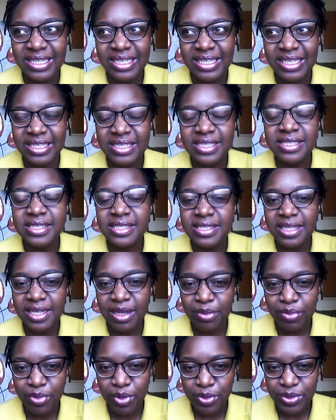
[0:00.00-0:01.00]
it's still
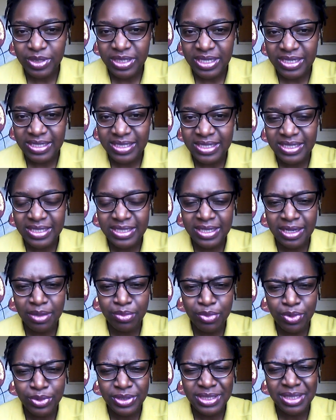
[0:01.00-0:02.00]
a process. It's still a
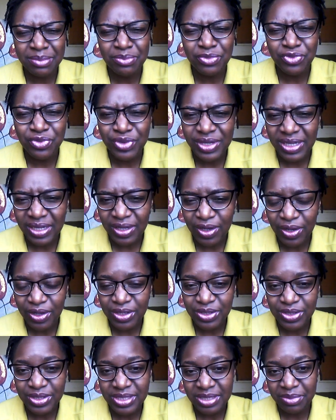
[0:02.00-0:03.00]
process. I'm really
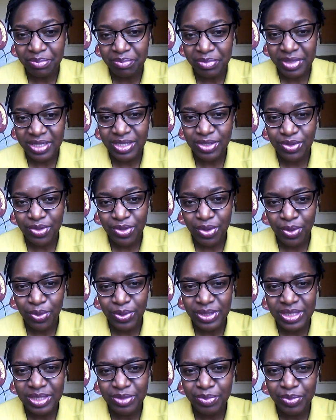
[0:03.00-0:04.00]
learning to submit to the
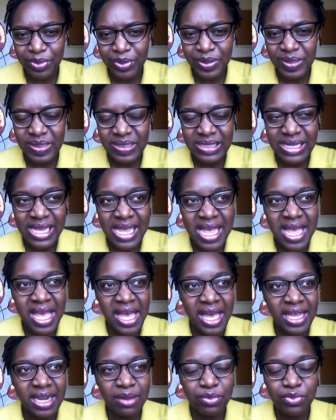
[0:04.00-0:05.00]
Holy Spirit,
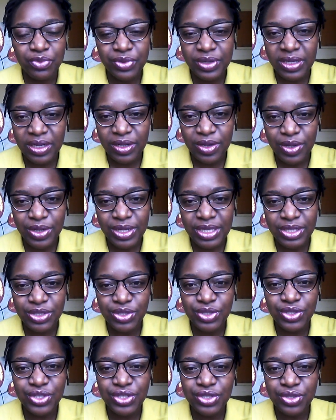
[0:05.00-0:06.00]
and I'm really learning
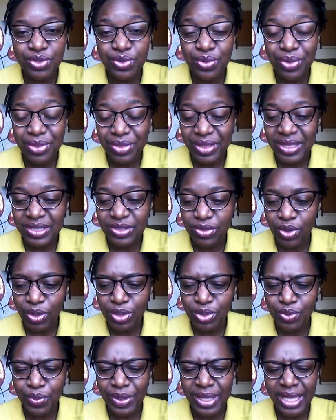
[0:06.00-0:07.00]
to just do things
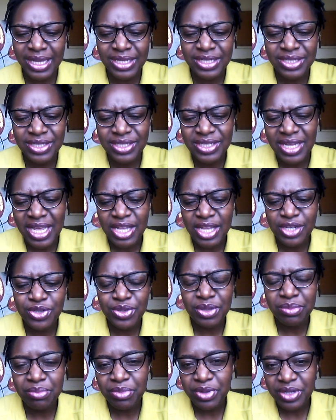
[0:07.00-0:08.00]
God's way and just
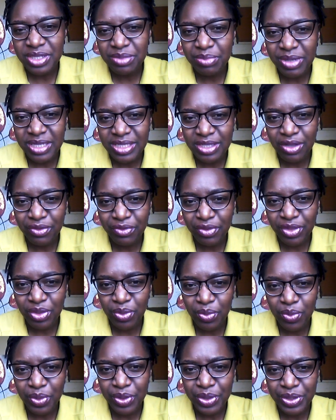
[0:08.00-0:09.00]
to immerse myself in the
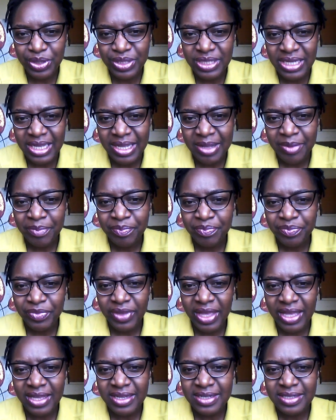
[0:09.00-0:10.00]
Word
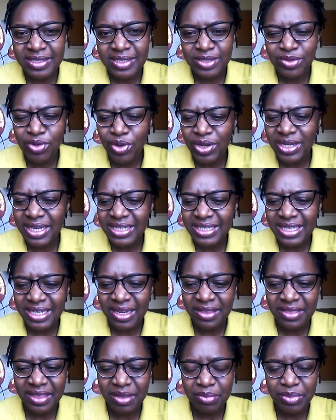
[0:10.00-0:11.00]
and not let
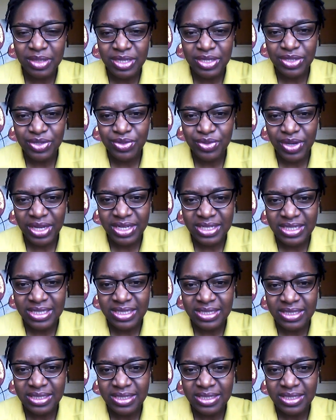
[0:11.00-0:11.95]
anything be distracting.